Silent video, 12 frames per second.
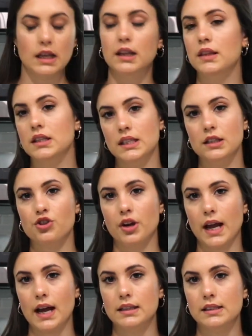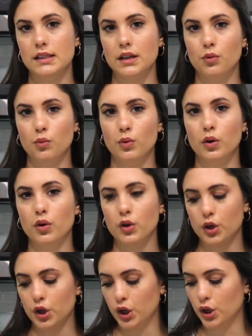the citric acid
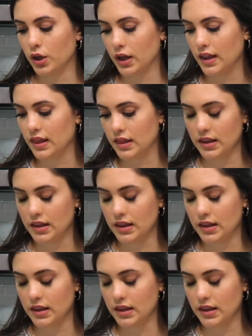will cook